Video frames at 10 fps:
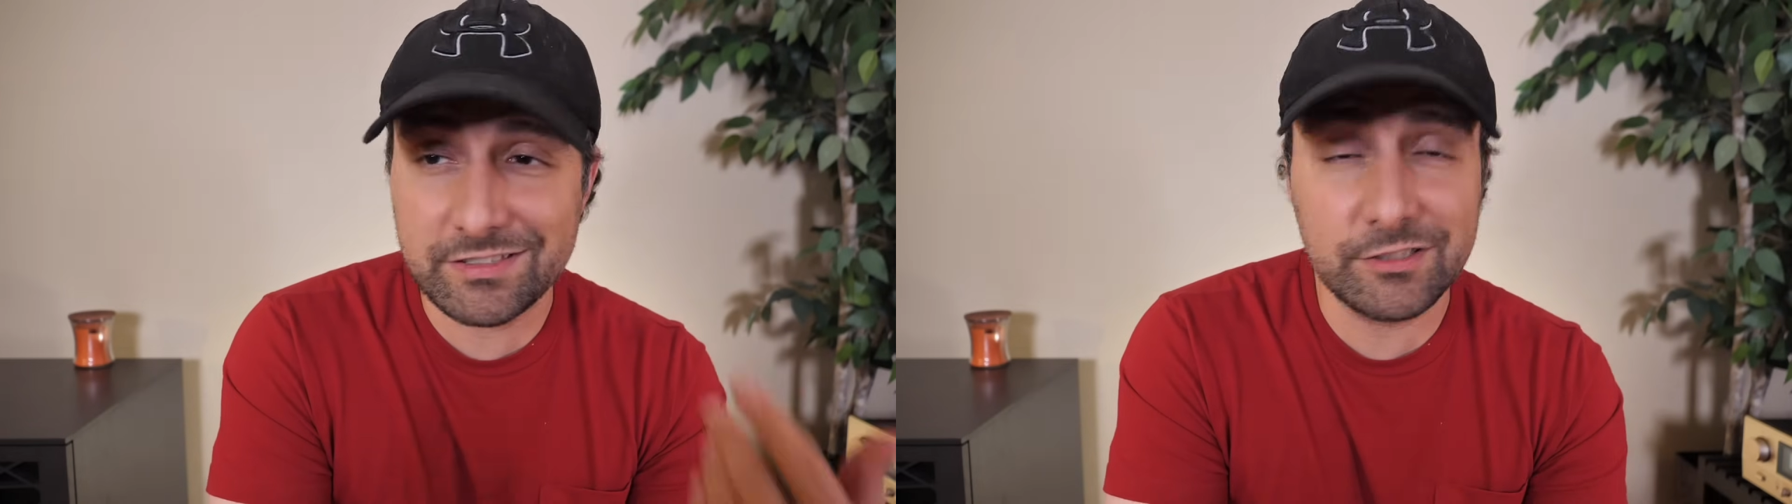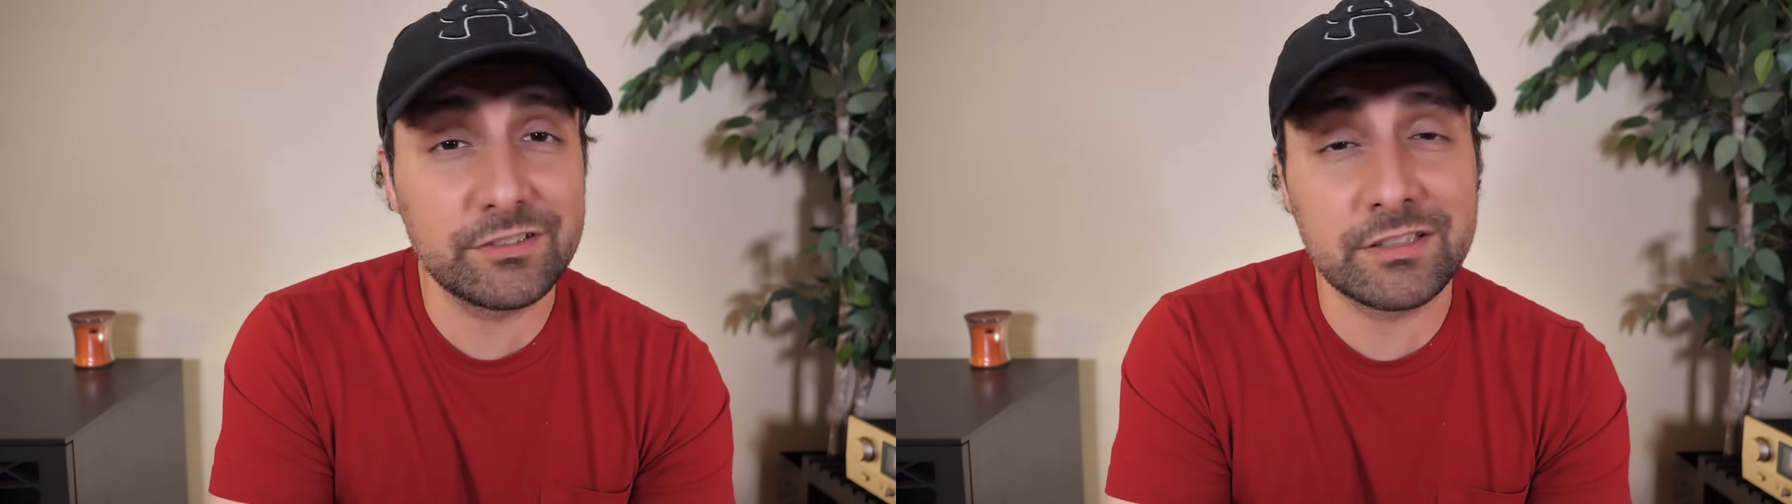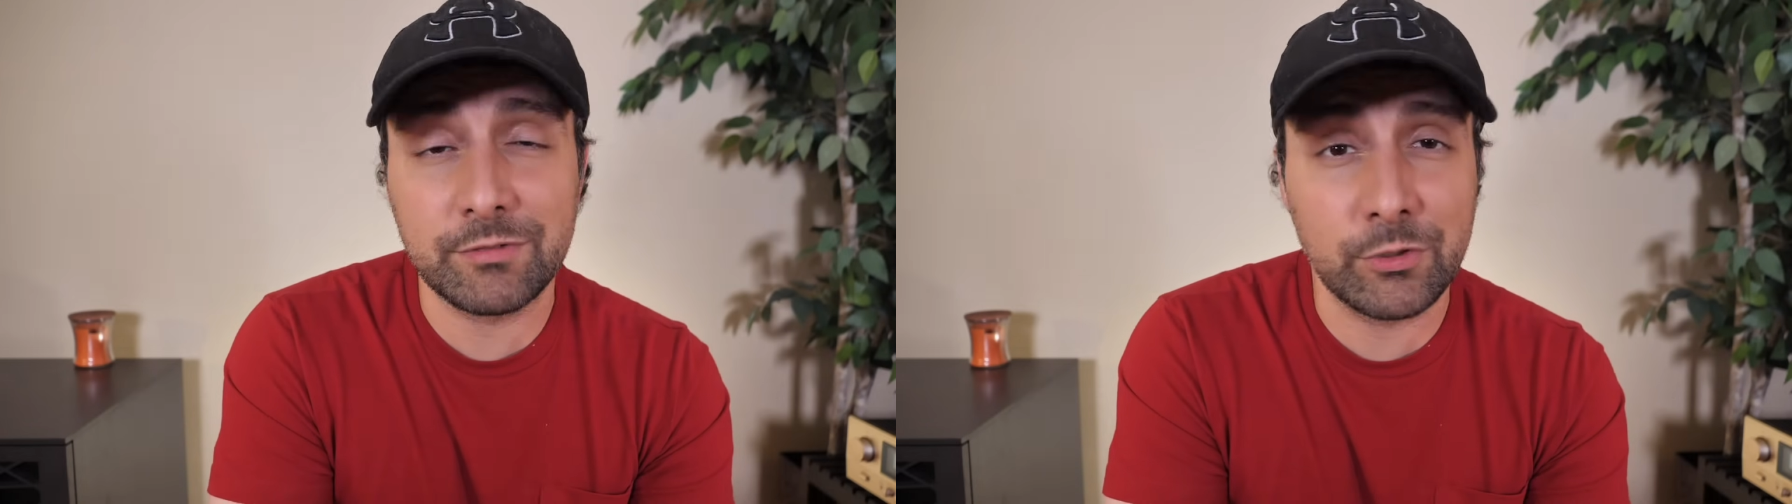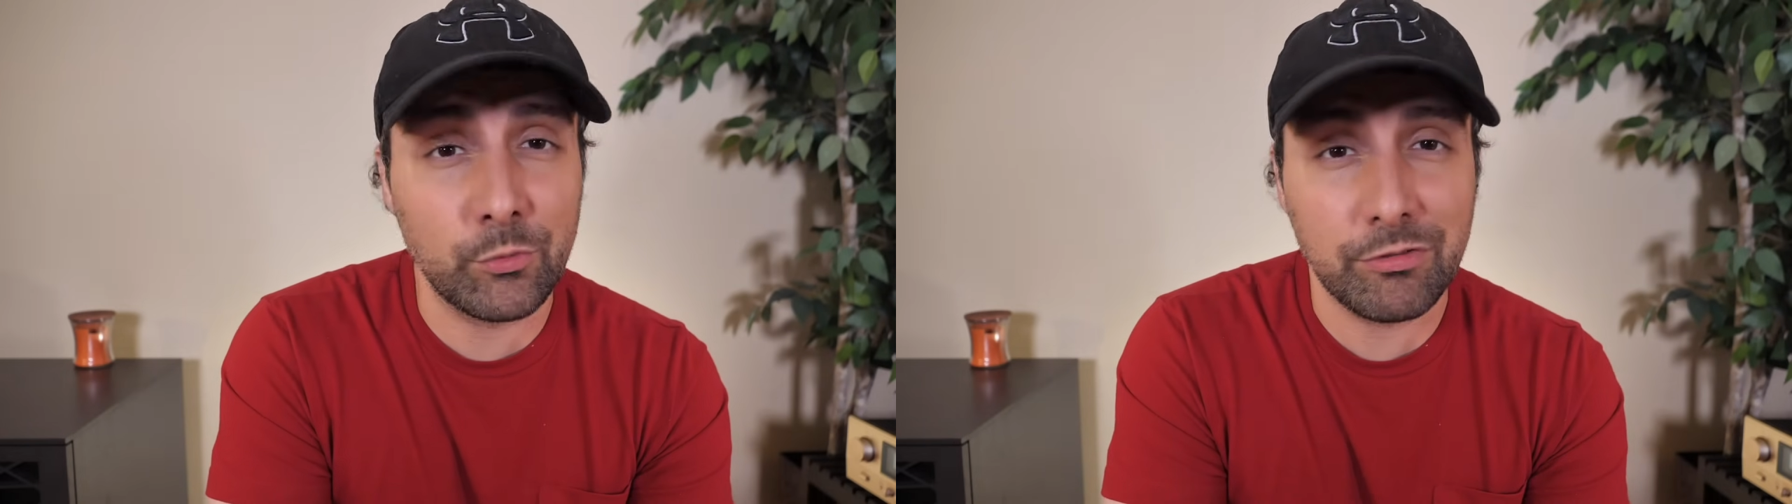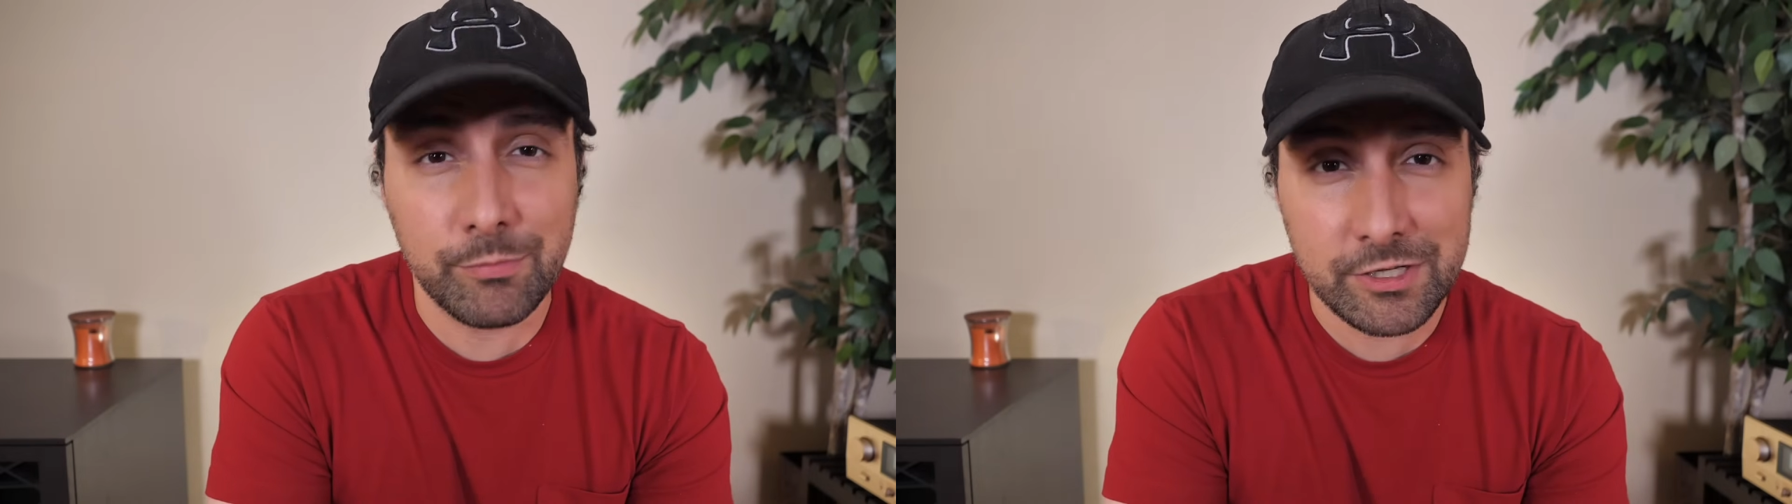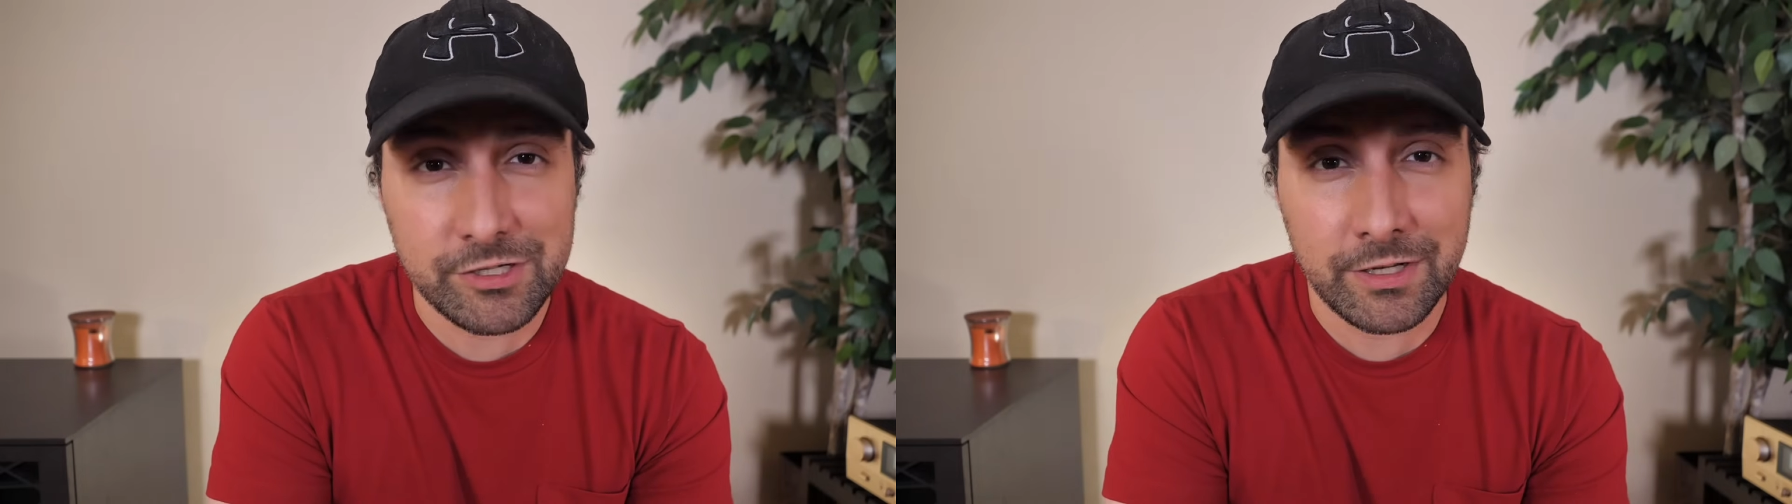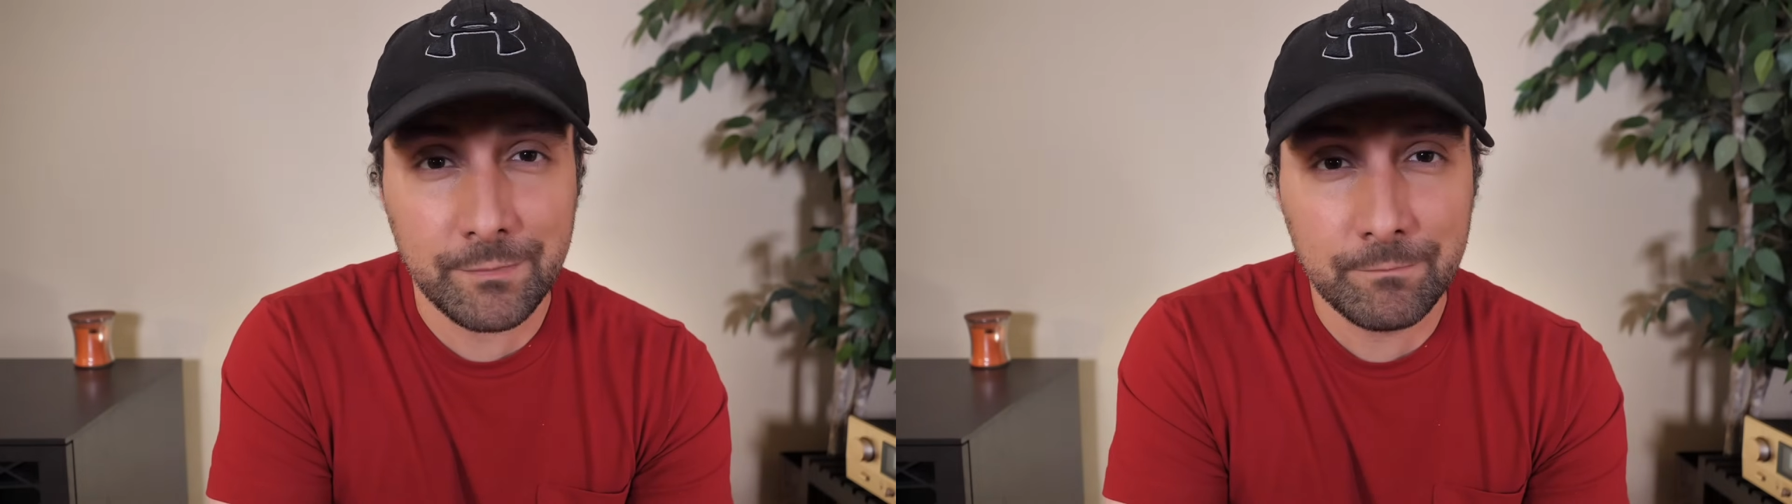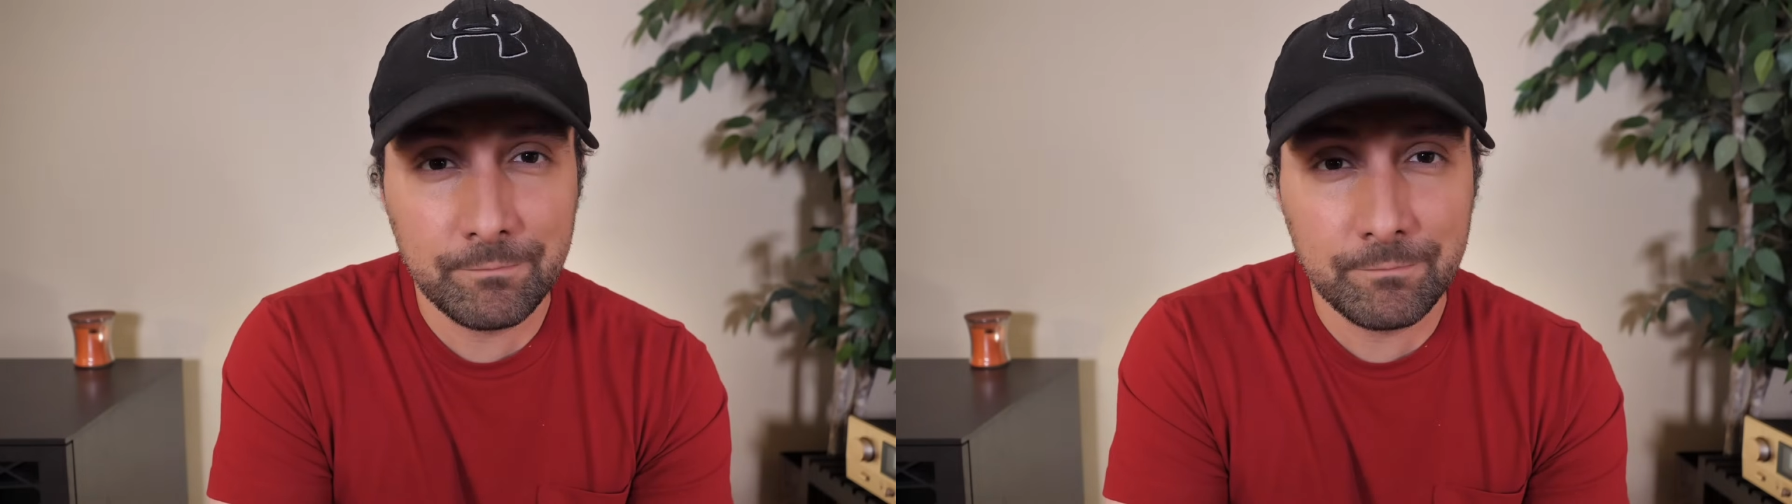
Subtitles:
still something worth mentioning.